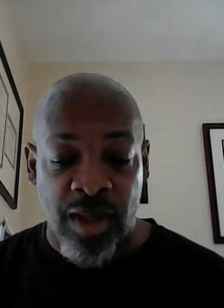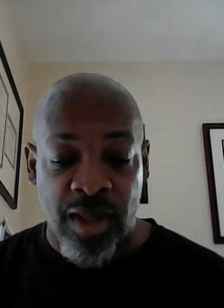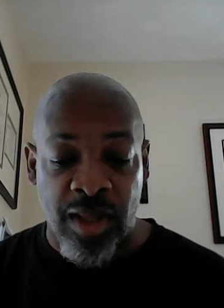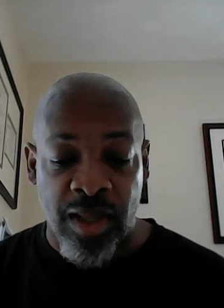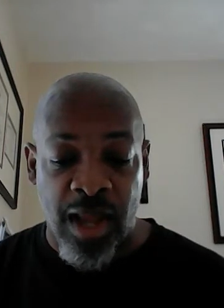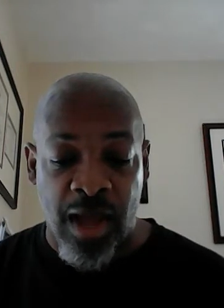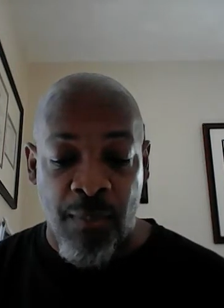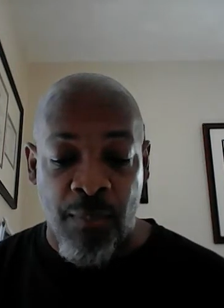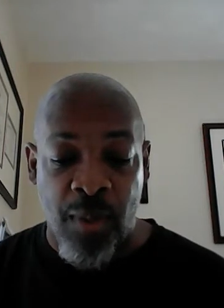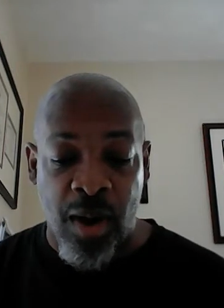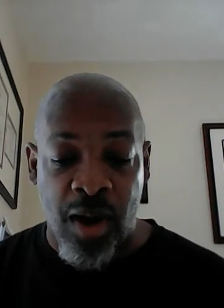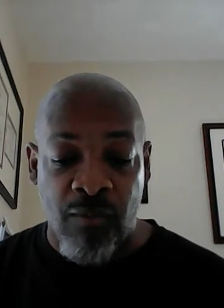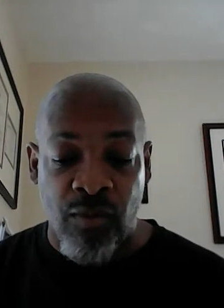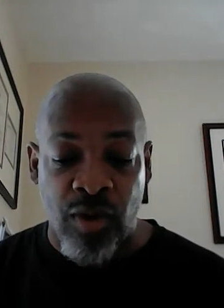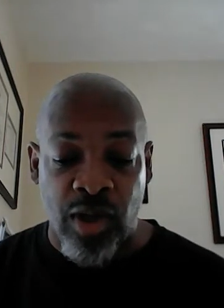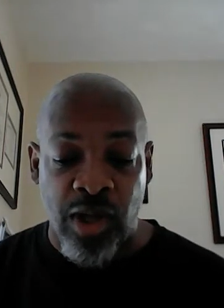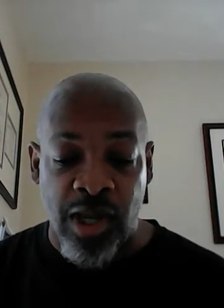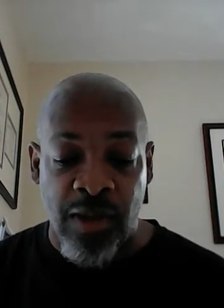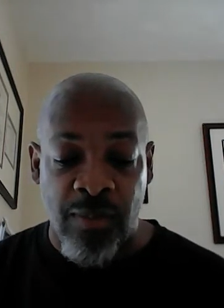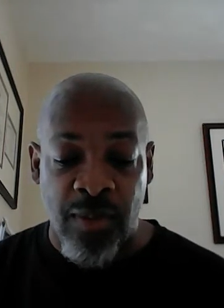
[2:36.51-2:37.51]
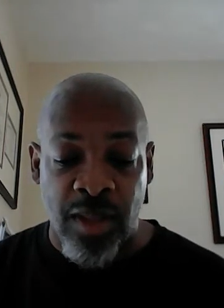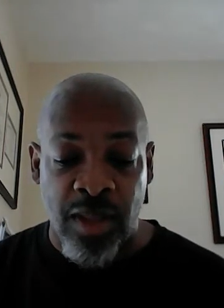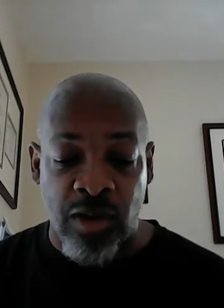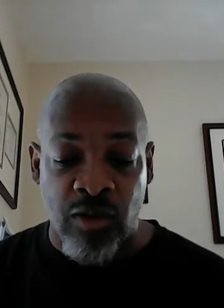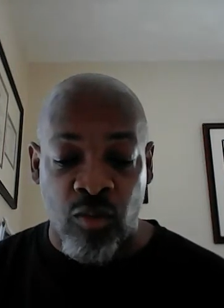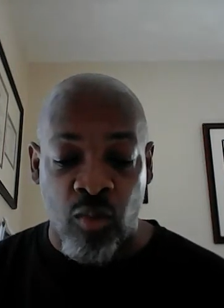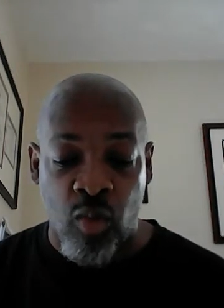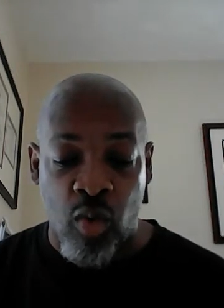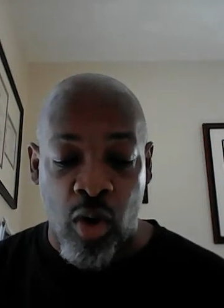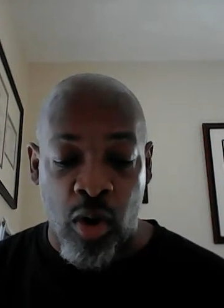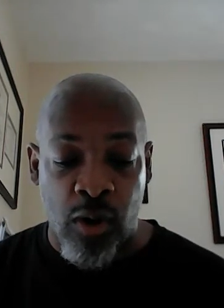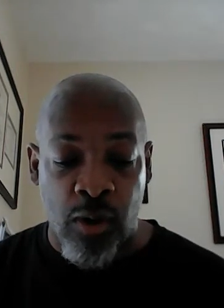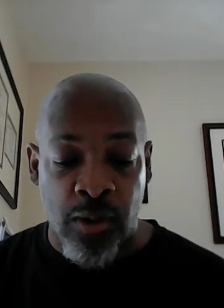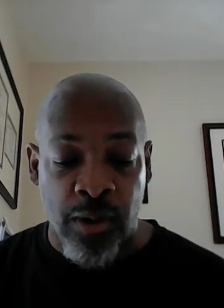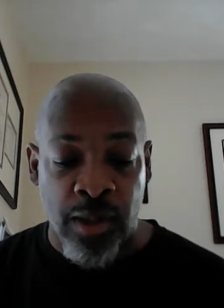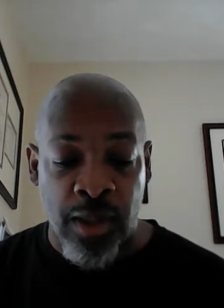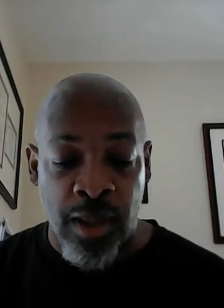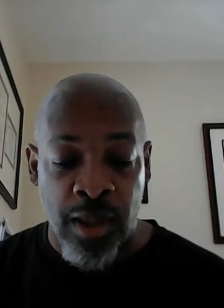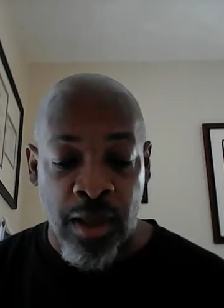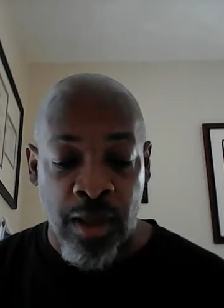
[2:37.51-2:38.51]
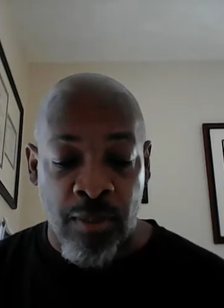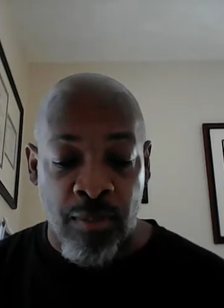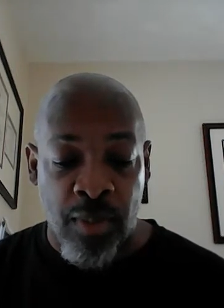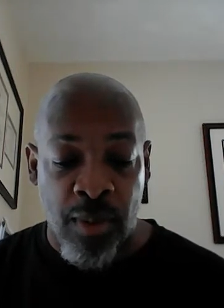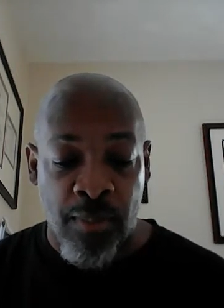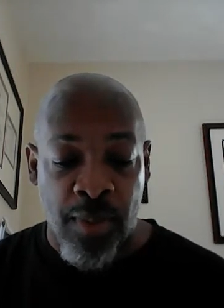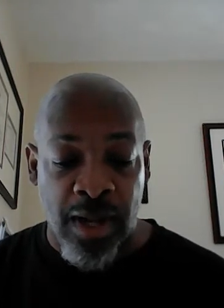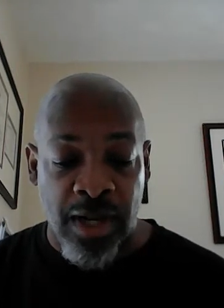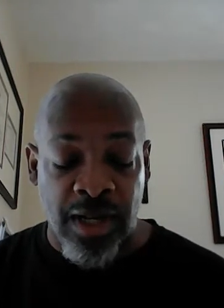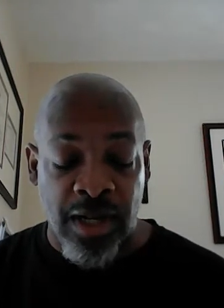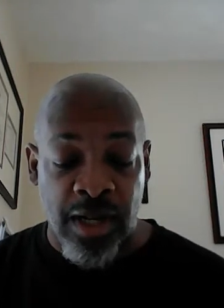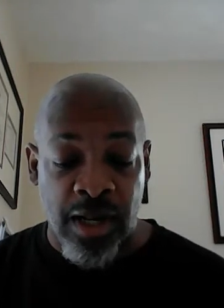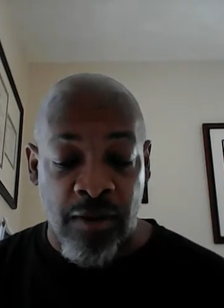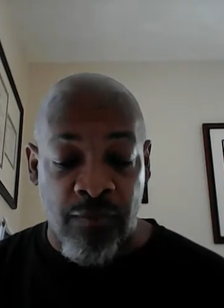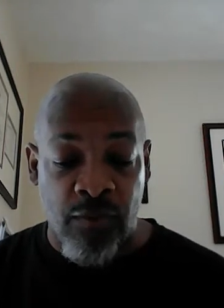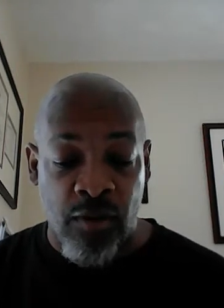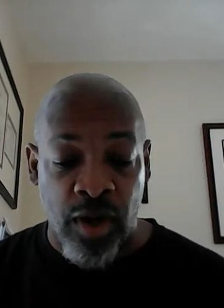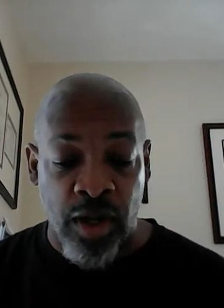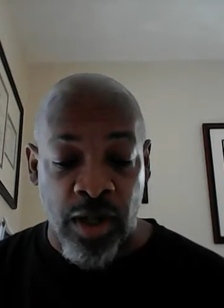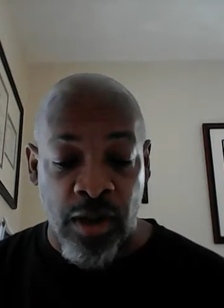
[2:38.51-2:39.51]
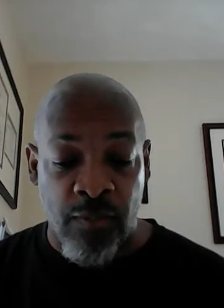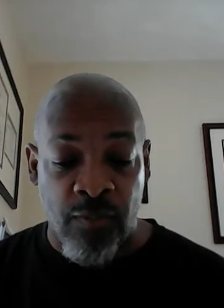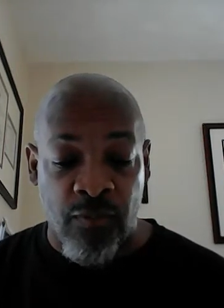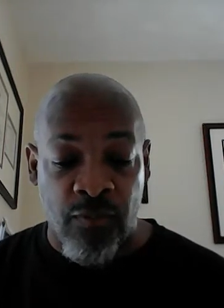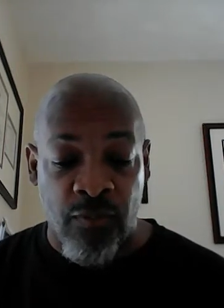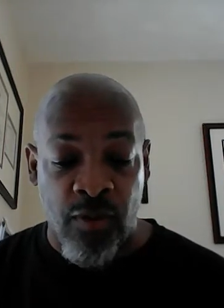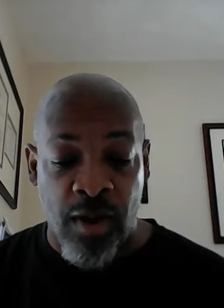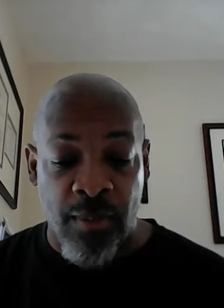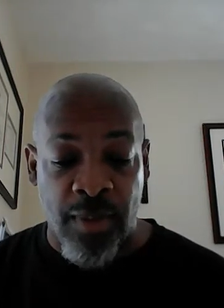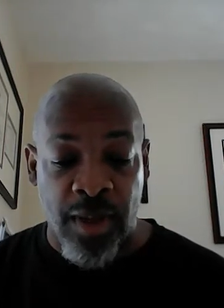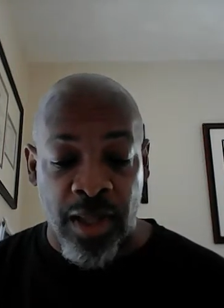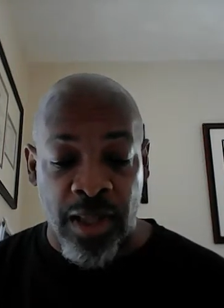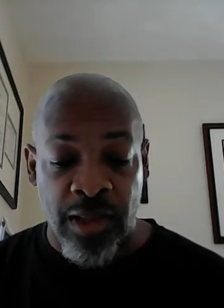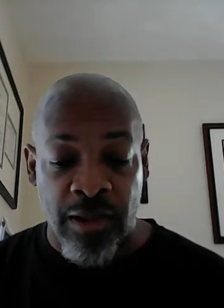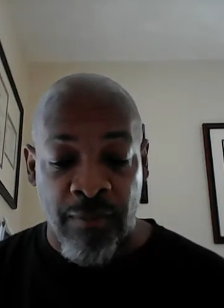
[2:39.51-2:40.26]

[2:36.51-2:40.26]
not by redeeming this world, but by delivering them from it,